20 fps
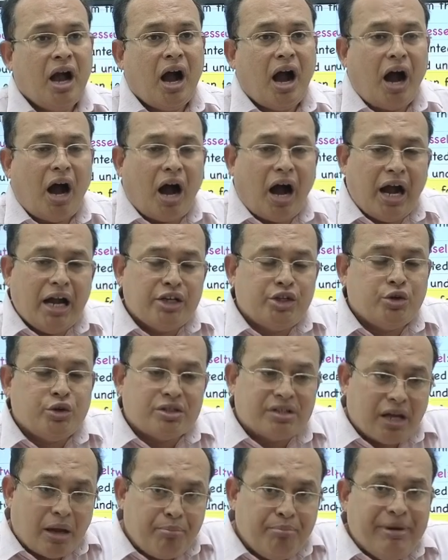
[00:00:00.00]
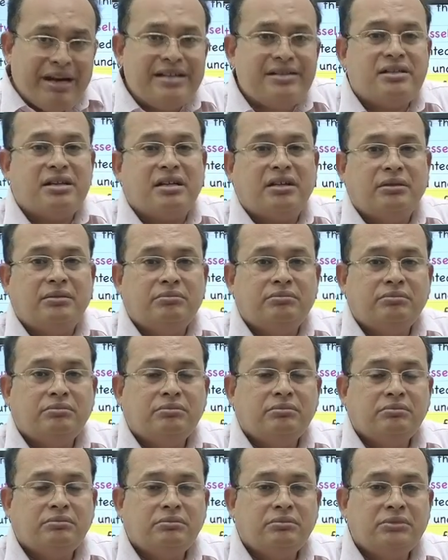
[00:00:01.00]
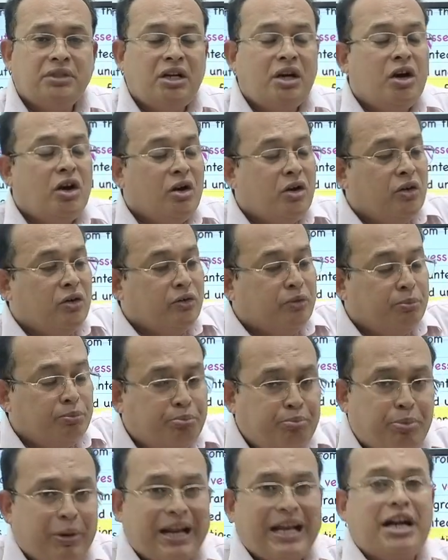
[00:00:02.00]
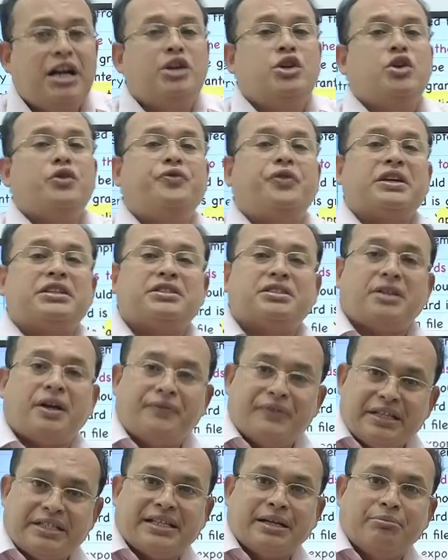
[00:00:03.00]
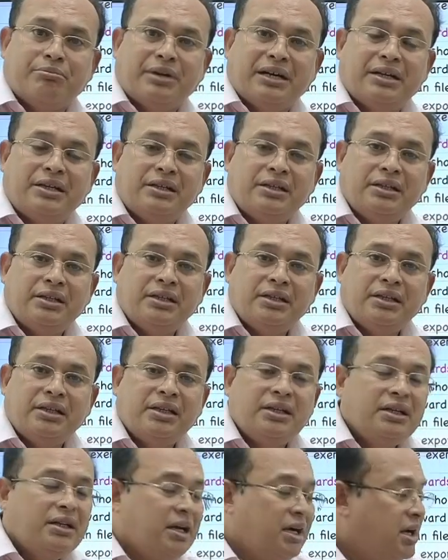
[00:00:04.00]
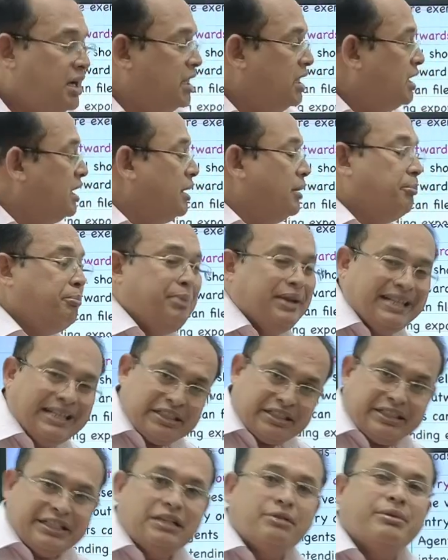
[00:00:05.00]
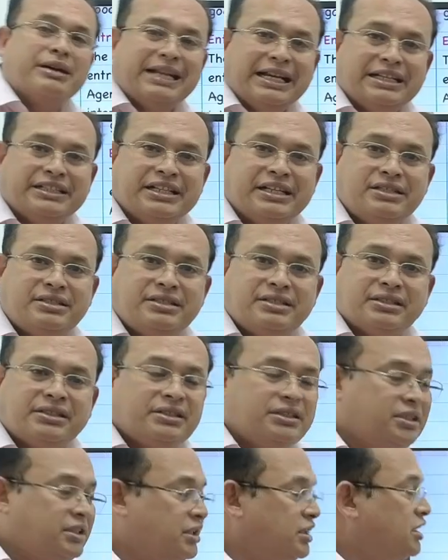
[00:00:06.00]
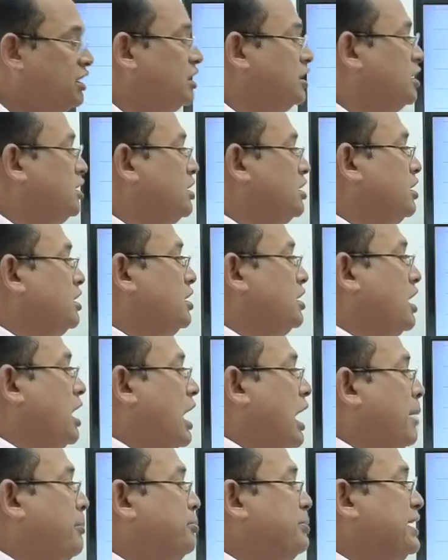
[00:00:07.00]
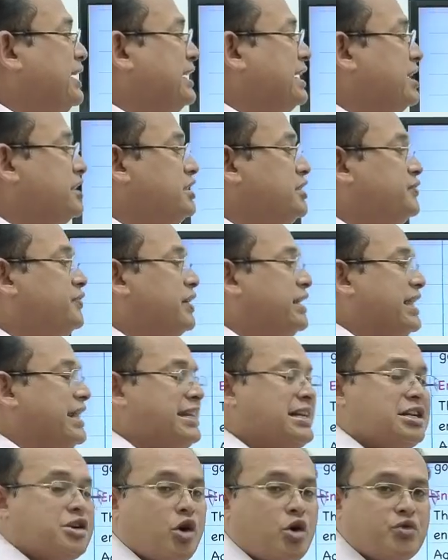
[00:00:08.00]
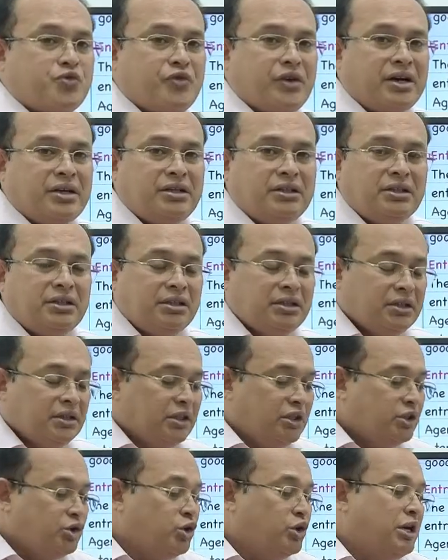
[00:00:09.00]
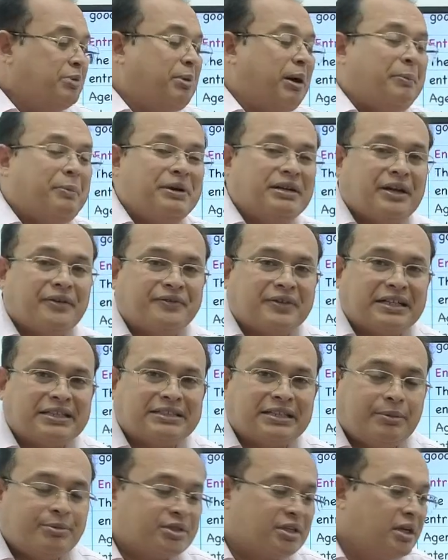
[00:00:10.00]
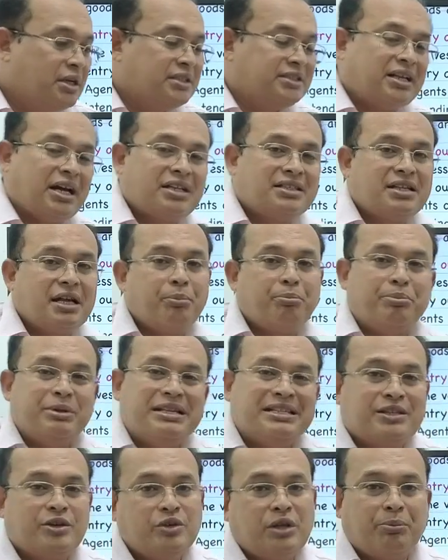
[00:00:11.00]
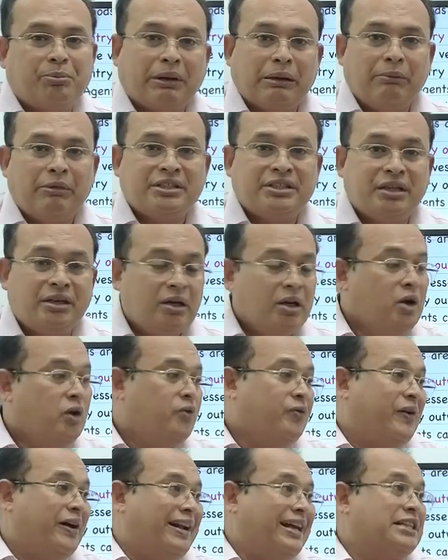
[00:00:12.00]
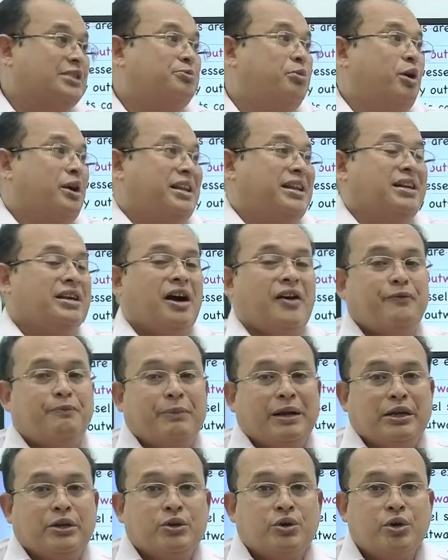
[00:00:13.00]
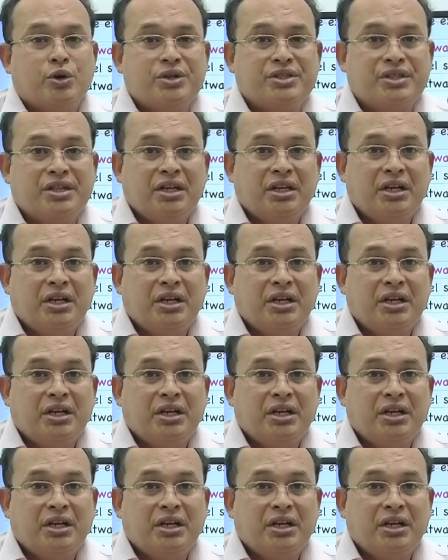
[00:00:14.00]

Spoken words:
I should submit prior to 1st of December, being a steamer agent, application for entry outward to Department of Customs. Sir, please give the permission for exporting of my goods,